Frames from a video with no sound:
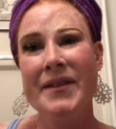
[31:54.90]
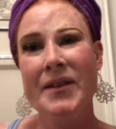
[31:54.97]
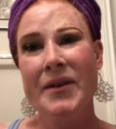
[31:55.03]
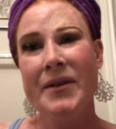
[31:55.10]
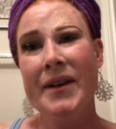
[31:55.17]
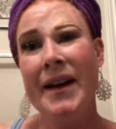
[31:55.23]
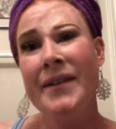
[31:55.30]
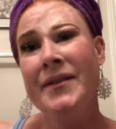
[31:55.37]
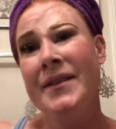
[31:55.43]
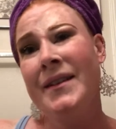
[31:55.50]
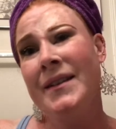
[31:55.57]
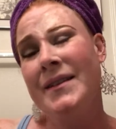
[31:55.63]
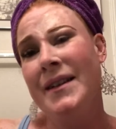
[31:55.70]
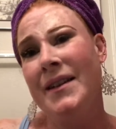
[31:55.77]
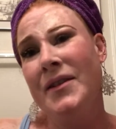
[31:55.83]
So after
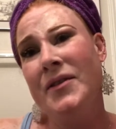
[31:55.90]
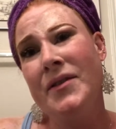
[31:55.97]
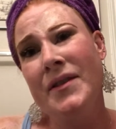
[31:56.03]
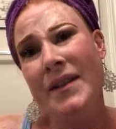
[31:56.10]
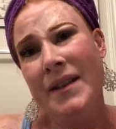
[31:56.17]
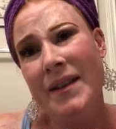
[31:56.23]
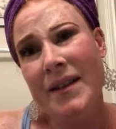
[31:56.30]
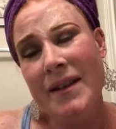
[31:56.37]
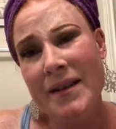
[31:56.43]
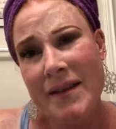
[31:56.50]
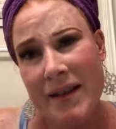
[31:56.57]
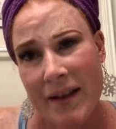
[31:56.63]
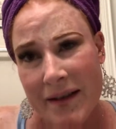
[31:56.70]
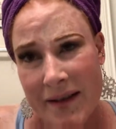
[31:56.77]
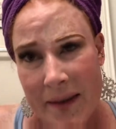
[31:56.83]
this,
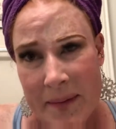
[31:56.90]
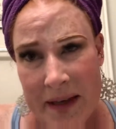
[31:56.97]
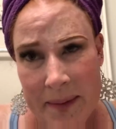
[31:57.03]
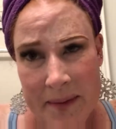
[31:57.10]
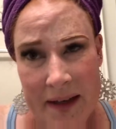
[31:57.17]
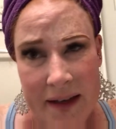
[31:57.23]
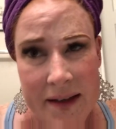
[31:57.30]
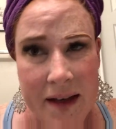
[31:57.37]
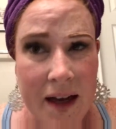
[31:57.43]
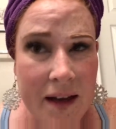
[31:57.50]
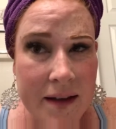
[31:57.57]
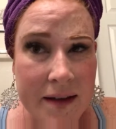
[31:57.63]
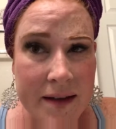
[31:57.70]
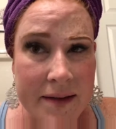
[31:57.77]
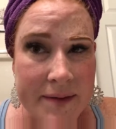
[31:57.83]
I'll sometimes add
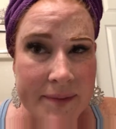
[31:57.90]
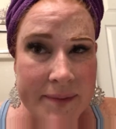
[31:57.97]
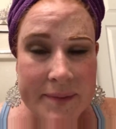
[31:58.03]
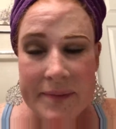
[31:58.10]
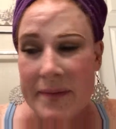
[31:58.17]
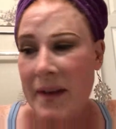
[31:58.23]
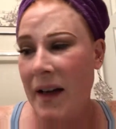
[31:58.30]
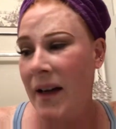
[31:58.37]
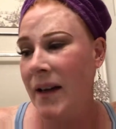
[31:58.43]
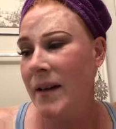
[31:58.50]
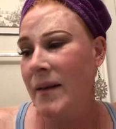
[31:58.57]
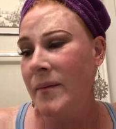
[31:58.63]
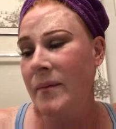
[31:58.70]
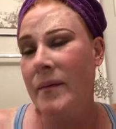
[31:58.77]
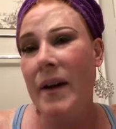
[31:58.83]
color.
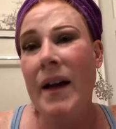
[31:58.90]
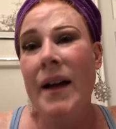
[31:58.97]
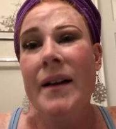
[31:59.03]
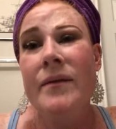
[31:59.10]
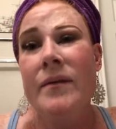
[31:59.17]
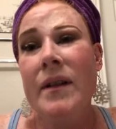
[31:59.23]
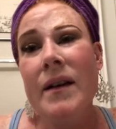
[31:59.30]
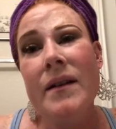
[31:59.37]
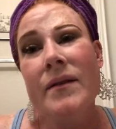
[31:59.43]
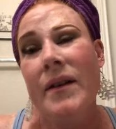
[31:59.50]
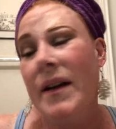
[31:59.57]
I love